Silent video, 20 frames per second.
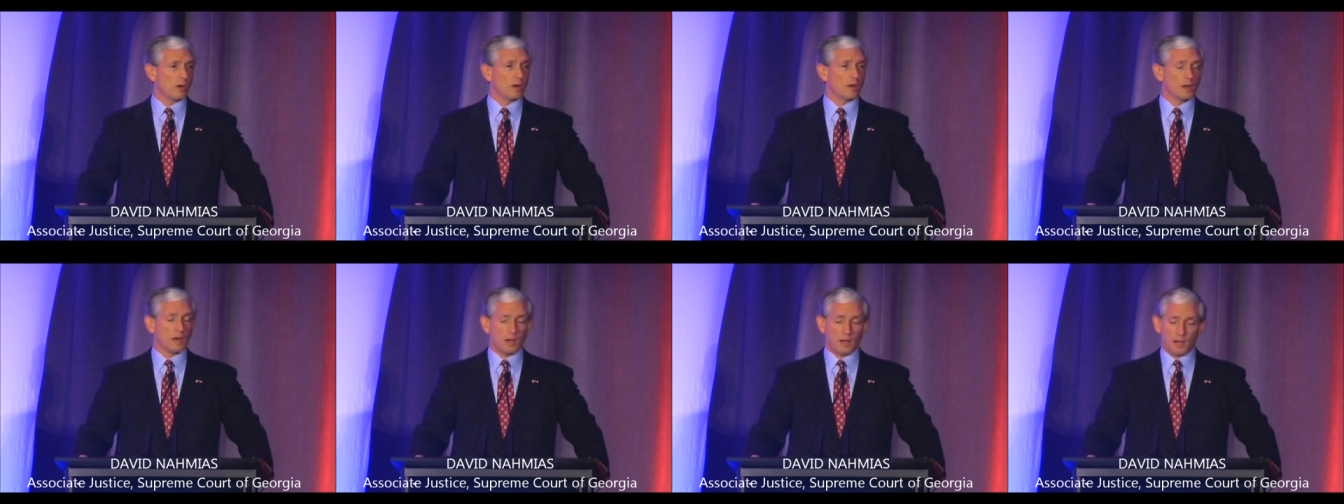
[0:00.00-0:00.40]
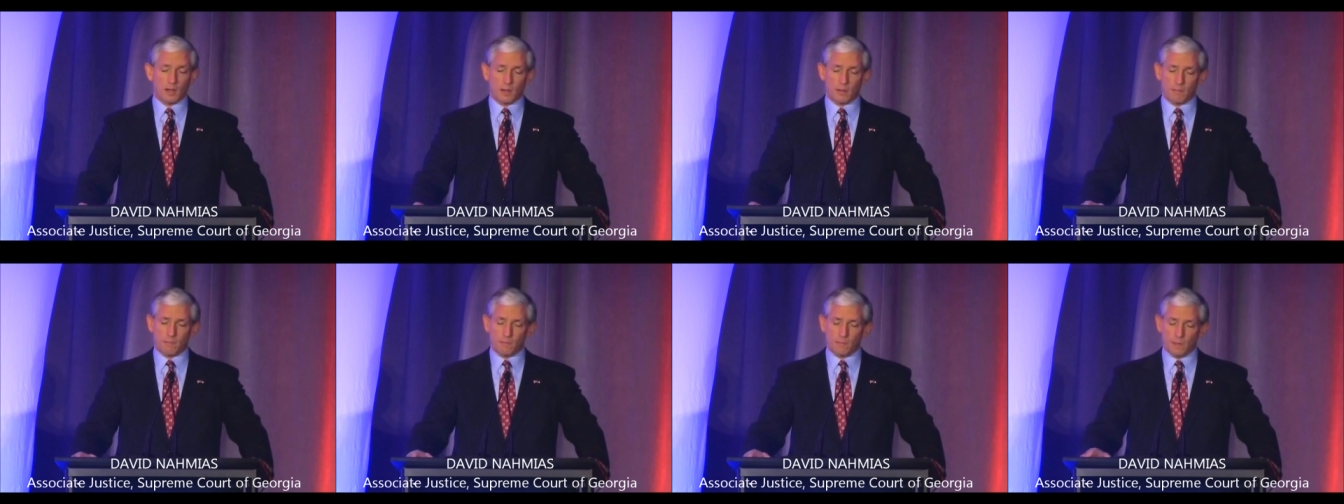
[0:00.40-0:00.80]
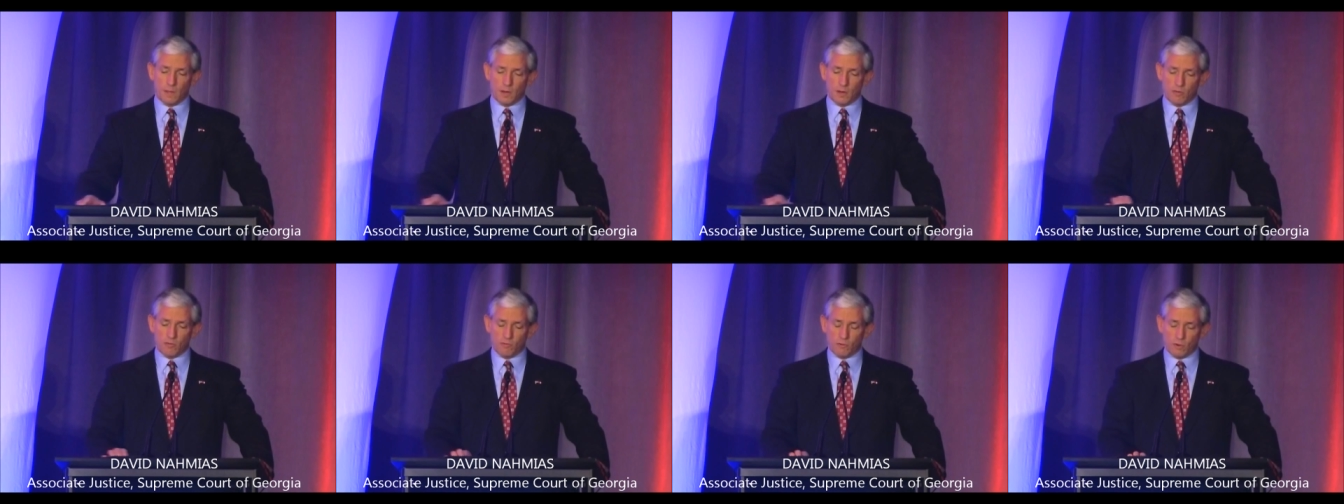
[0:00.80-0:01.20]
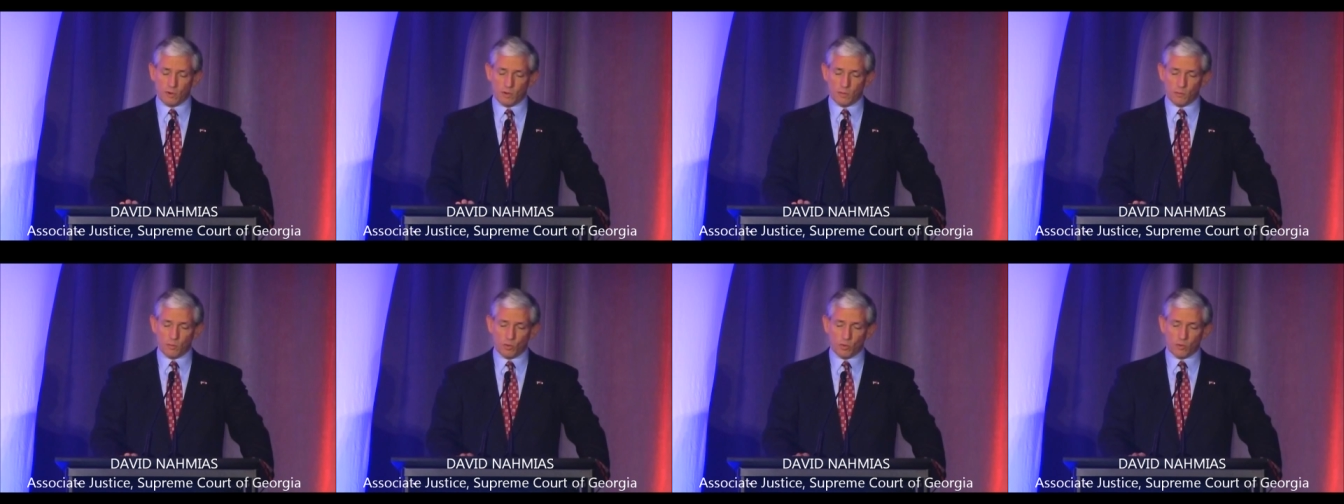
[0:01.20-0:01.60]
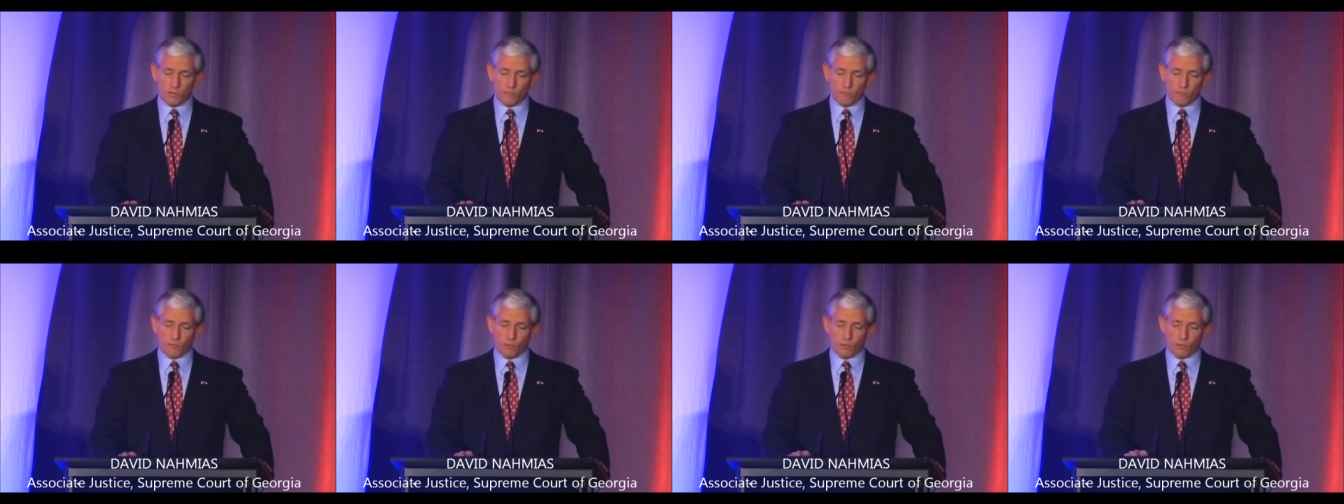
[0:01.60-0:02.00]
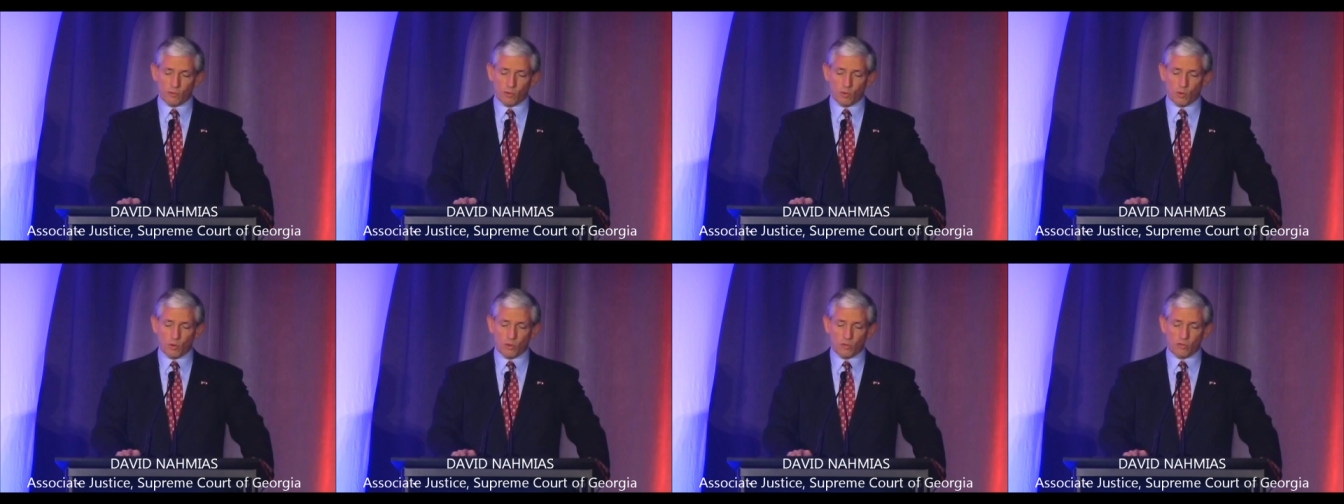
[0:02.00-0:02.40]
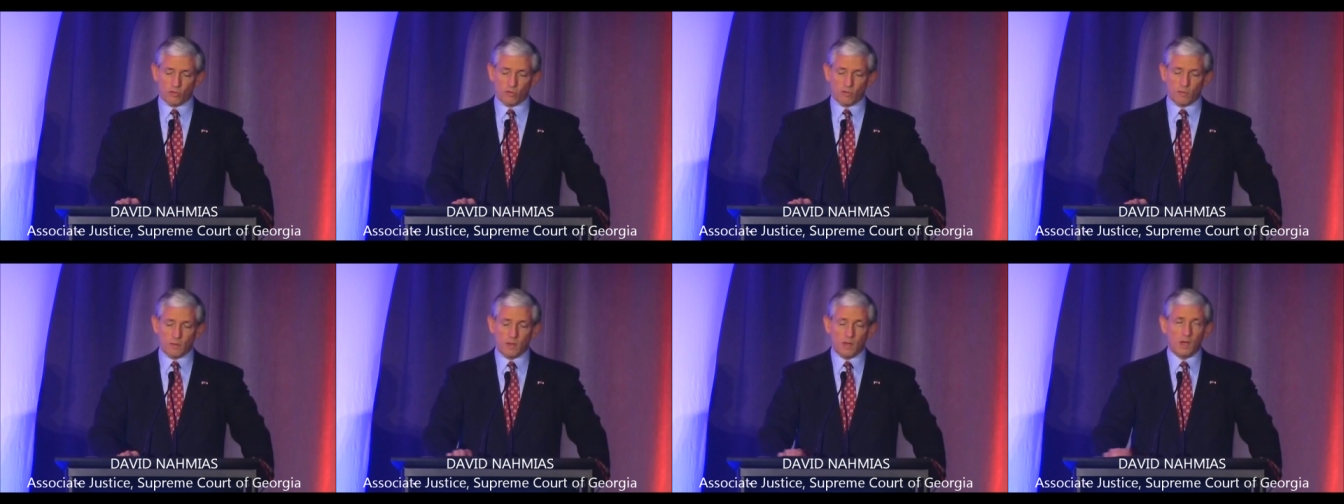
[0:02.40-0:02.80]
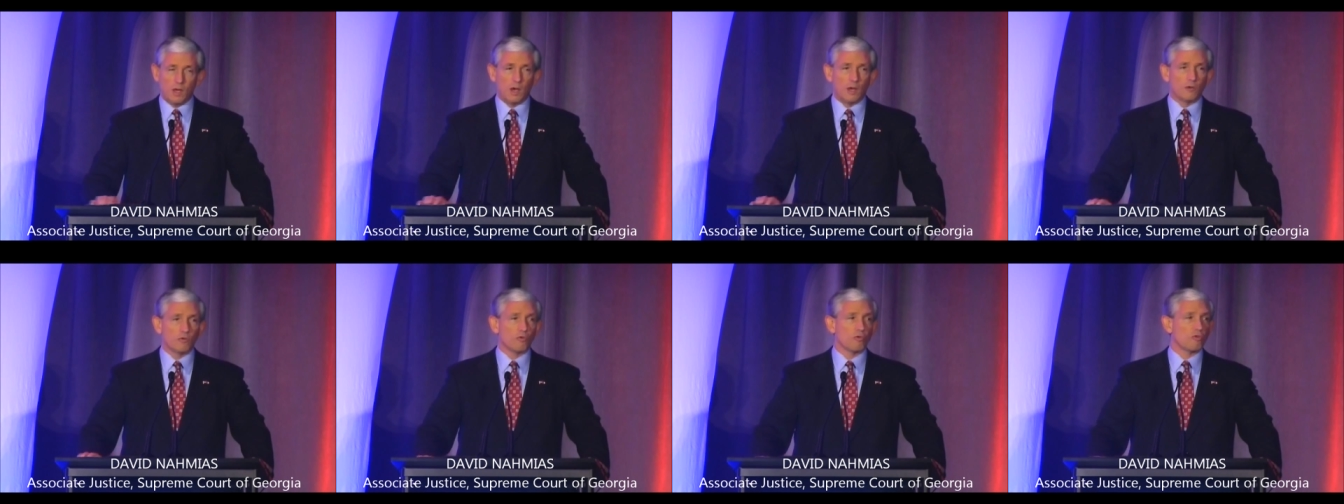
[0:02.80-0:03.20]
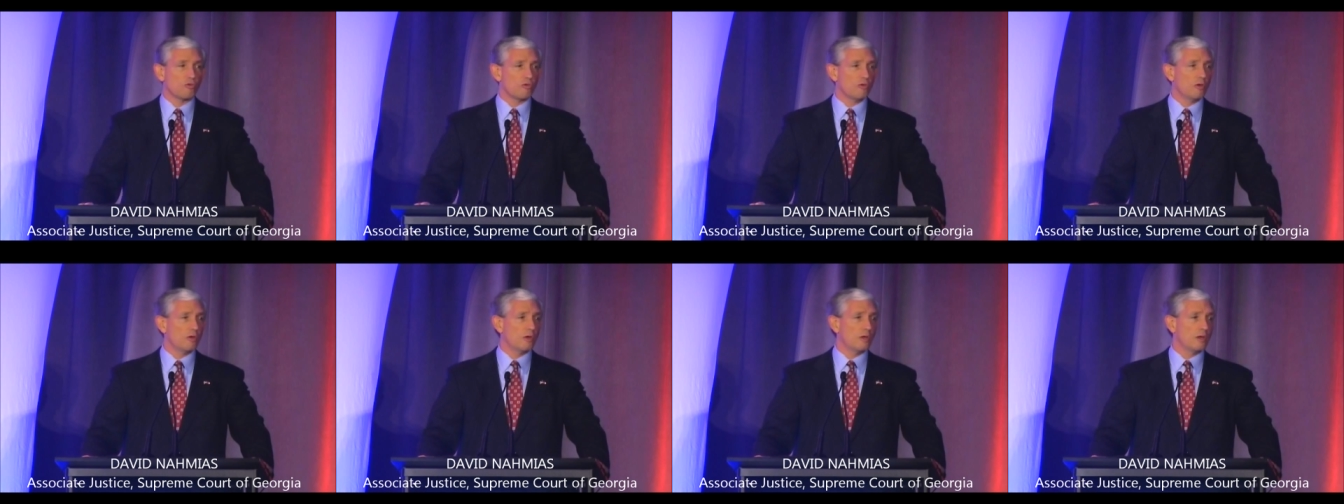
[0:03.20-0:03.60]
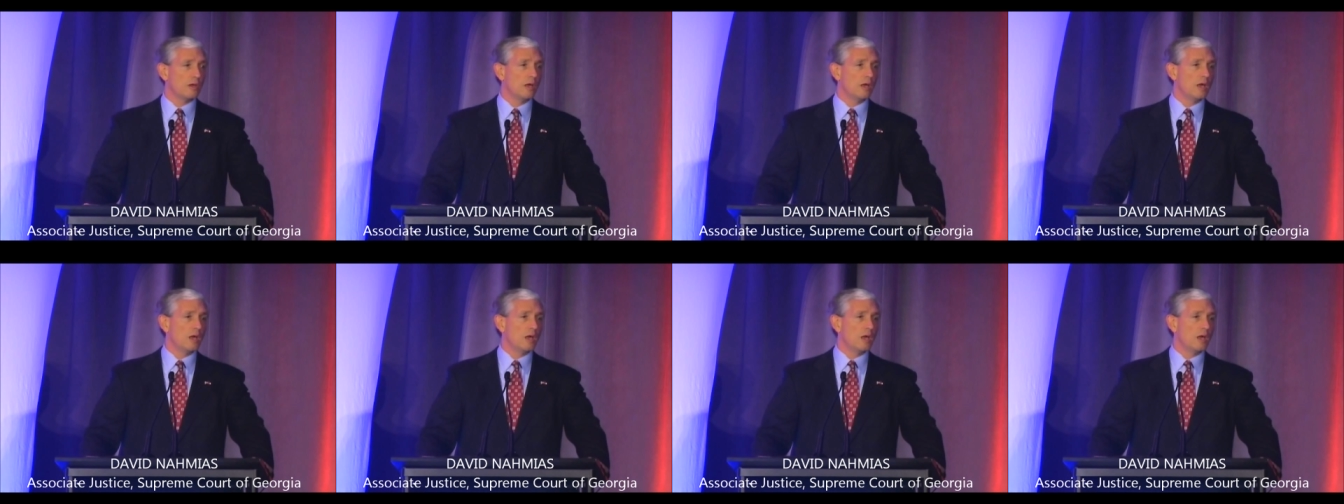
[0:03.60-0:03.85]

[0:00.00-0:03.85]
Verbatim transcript: Um, it is very important for the courts to be understood